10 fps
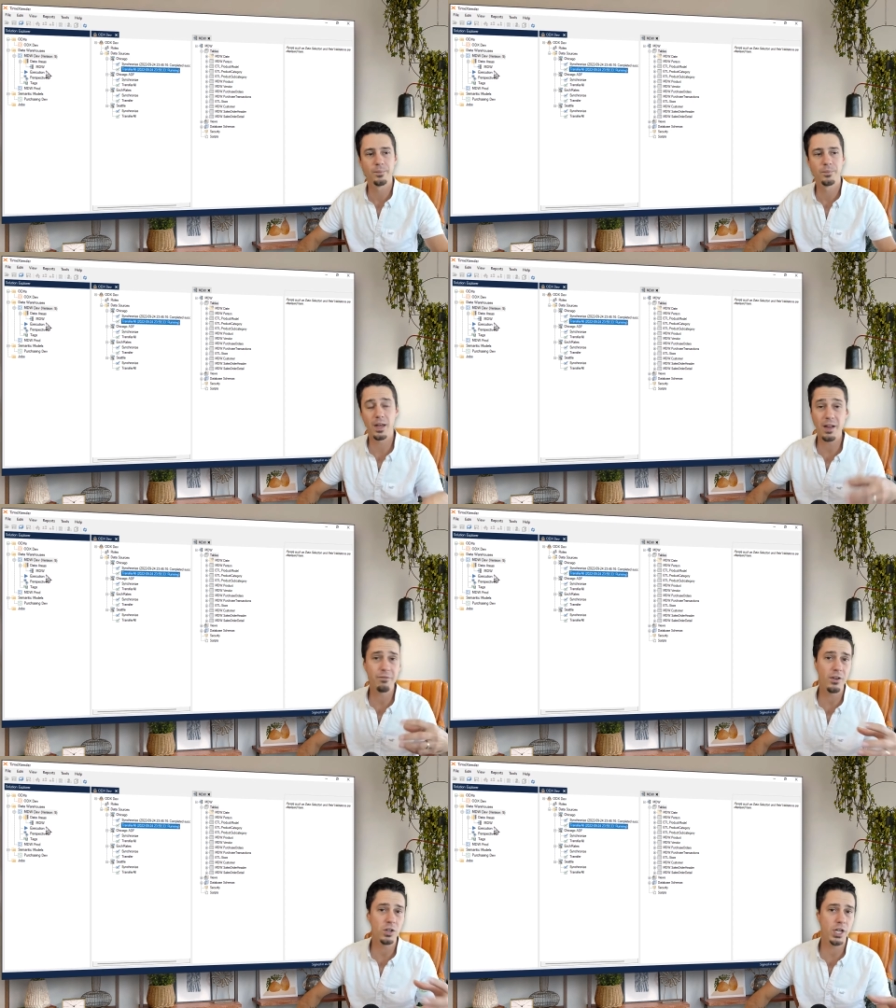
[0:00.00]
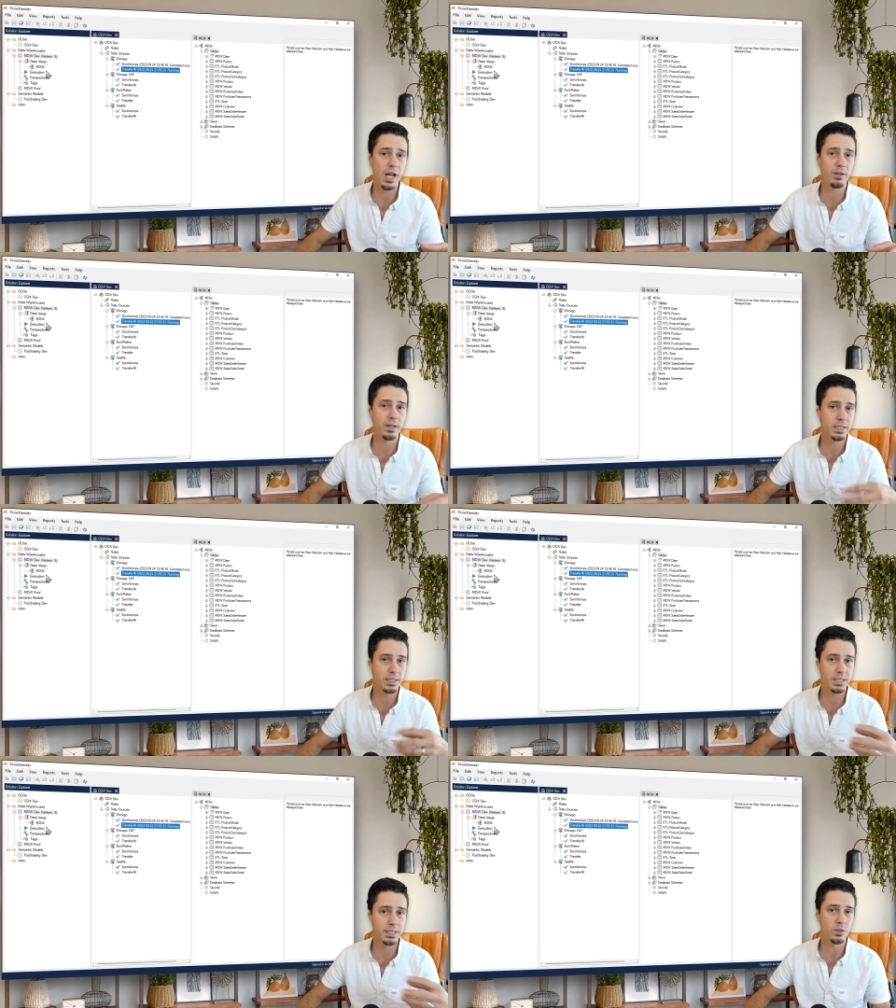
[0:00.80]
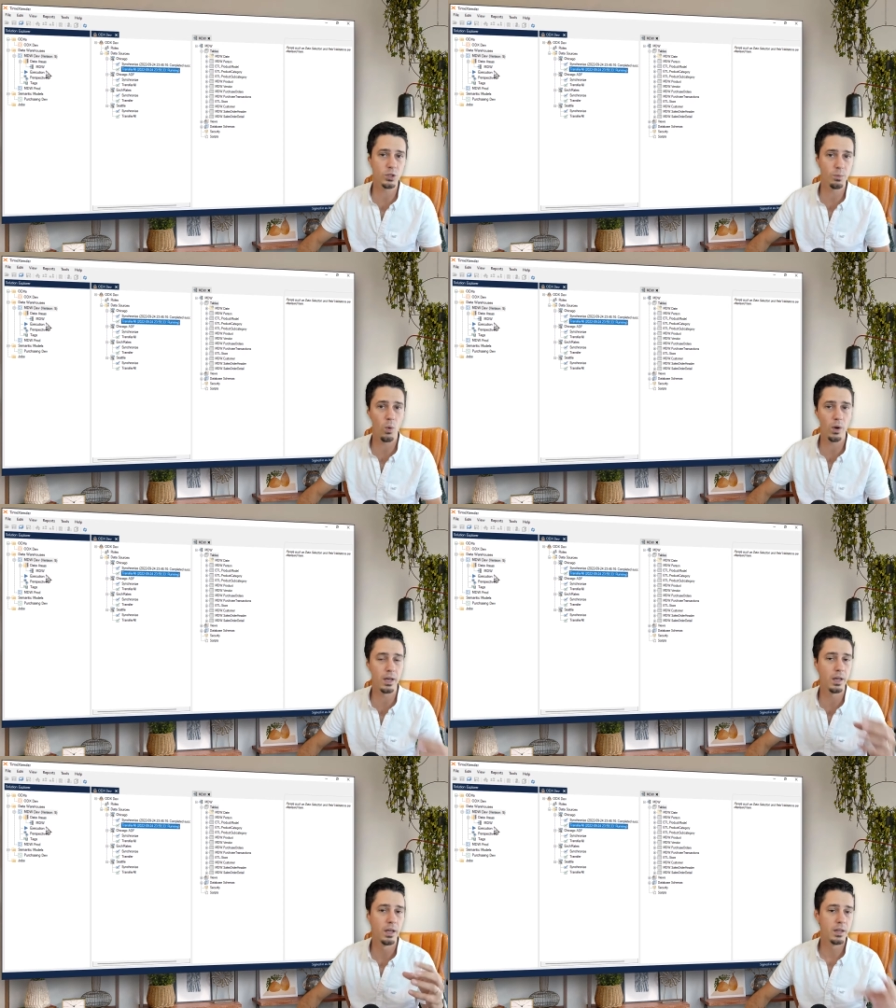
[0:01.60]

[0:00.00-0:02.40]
Now that functionality is still supported.